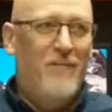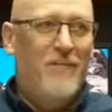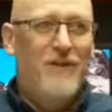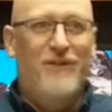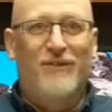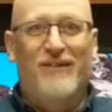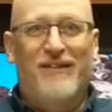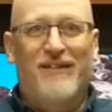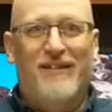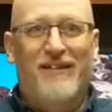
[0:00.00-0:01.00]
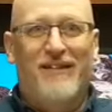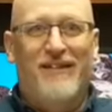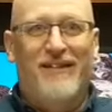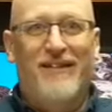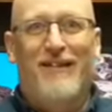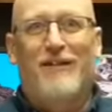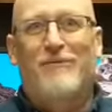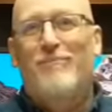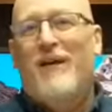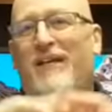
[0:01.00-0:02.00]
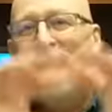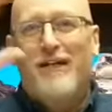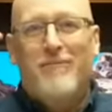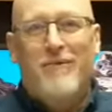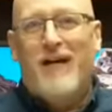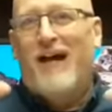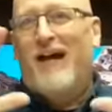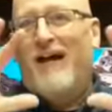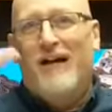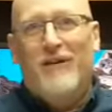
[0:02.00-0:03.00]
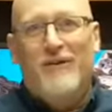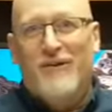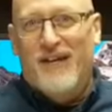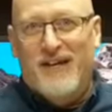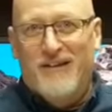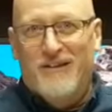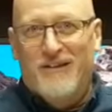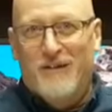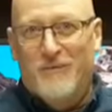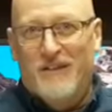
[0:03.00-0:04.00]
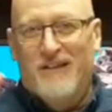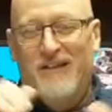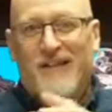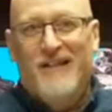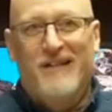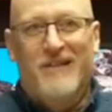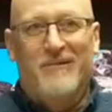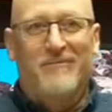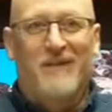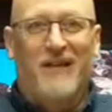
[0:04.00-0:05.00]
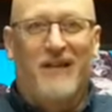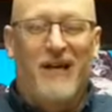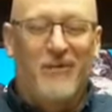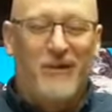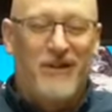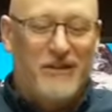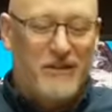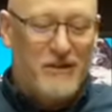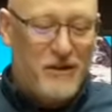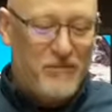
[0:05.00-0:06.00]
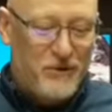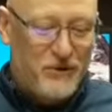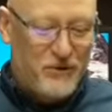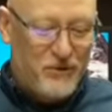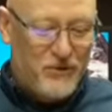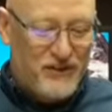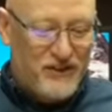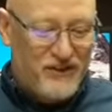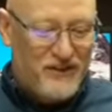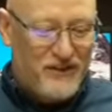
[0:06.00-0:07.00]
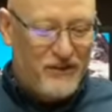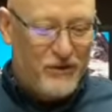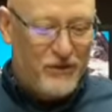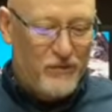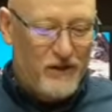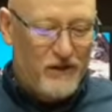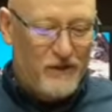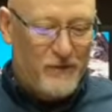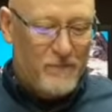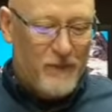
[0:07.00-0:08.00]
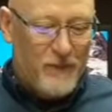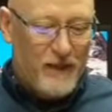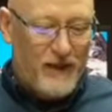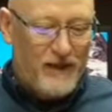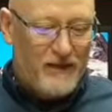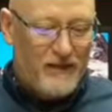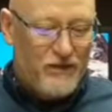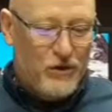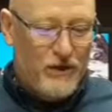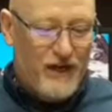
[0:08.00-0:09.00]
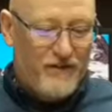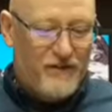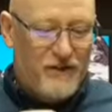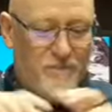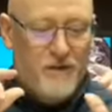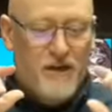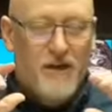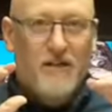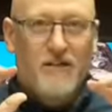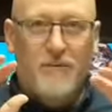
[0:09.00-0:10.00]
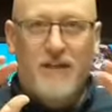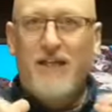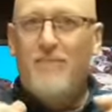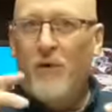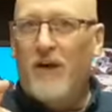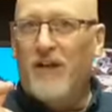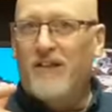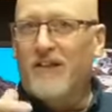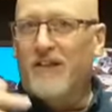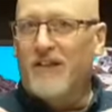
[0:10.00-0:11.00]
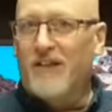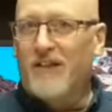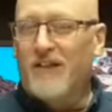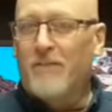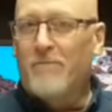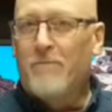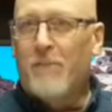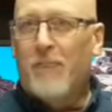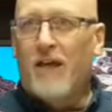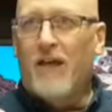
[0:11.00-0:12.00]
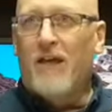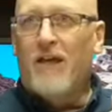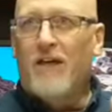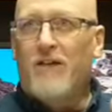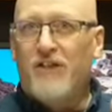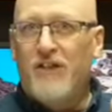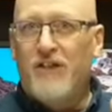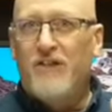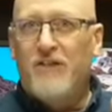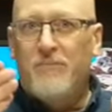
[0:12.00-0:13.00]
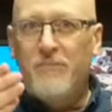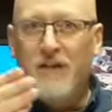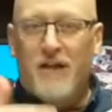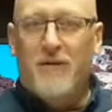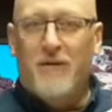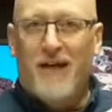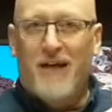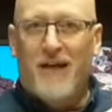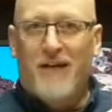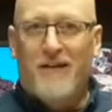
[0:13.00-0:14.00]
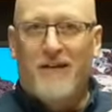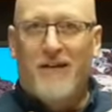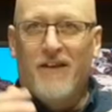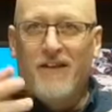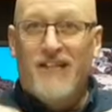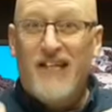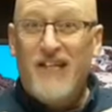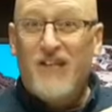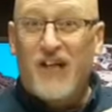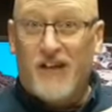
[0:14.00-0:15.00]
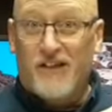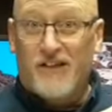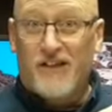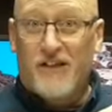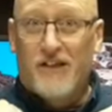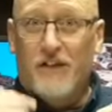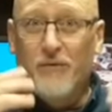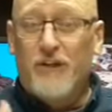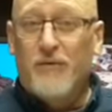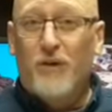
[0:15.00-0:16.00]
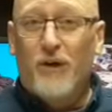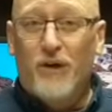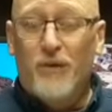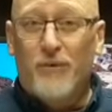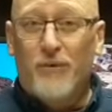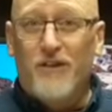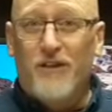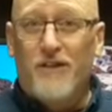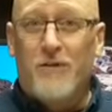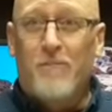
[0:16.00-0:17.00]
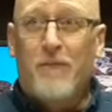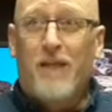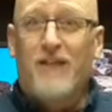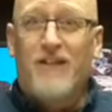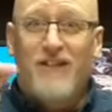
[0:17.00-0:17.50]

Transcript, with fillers: that's making him other than human um, in a lot of ways. But the truth is, it's who he was, and uh, so we have some some key points to consider and Jesus becoming man that teach us. The reason we're going to look through this is it teaches us